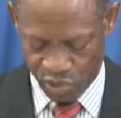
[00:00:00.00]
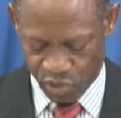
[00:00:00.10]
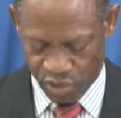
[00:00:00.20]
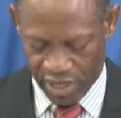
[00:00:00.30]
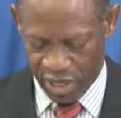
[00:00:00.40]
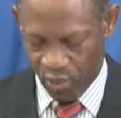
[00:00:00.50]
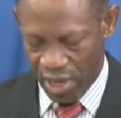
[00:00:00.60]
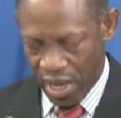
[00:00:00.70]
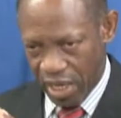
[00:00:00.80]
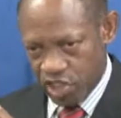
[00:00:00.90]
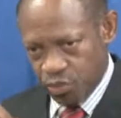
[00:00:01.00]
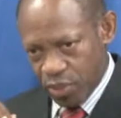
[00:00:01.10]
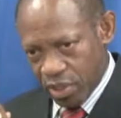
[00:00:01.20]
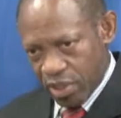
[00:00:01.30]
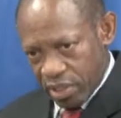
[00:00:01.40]
So here we are
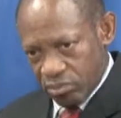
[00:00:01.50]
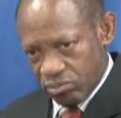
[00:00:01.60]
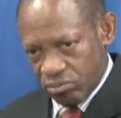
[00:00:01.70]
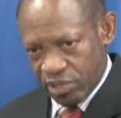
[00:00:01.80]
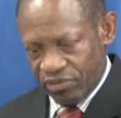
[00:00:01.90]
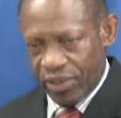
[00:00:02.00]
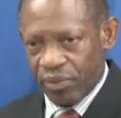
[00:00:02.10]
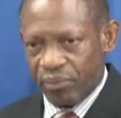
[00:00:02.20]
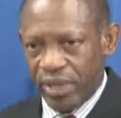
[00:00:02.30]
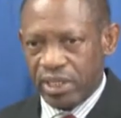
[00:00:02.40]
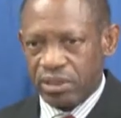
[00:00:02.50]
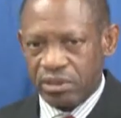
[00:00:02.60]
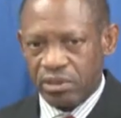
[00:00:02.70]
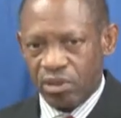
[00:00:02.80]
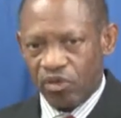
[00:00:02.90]
spurring
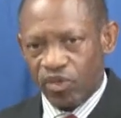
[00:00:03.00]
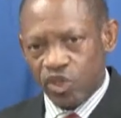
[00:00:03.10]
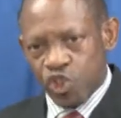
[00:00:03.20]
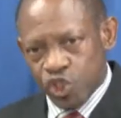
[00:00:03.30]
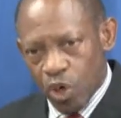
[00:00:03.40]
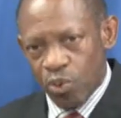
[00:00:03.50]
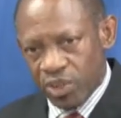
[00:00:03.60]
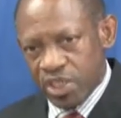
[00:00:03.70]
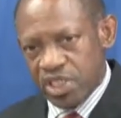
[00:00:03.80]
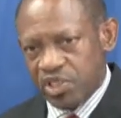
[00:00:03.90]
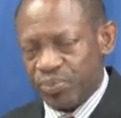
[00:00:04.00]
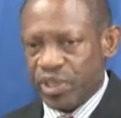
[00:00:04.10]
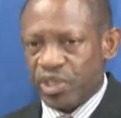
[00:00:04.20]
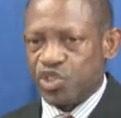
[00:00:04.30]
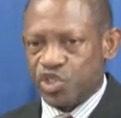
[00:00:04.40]
development on the Southeast
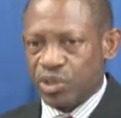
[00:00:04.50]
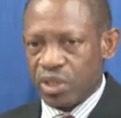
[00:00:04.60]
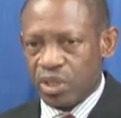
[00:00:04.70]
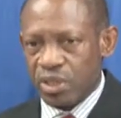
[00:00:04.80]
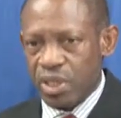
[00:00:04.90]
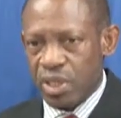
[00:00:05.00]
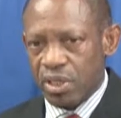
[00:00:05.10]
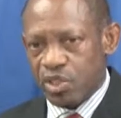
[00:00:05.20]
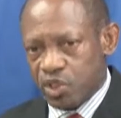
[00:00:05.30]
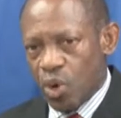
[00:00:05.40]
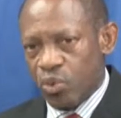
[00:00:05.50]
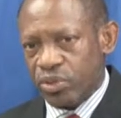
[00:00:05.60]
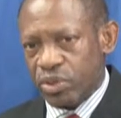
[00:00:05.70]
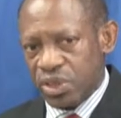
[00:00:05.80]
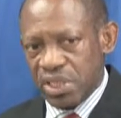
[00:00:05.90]
Peninsula, the
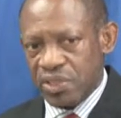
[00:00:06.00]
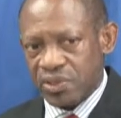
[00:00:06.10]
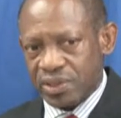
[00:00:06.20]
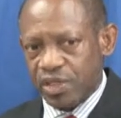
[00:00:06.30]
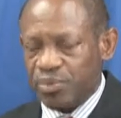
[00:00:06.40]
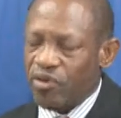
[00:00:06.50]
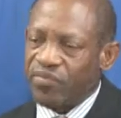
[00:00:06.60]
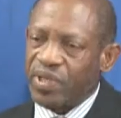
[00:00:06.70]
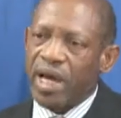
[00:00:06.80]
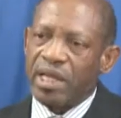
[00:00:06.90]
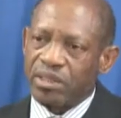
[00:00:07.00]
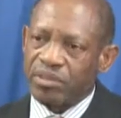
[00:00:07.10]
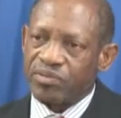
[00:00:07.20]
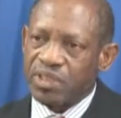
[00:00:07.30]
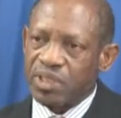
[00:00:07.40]
southeast tip of the
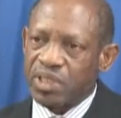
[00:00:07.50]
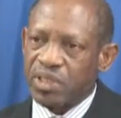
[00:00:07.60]
island of St.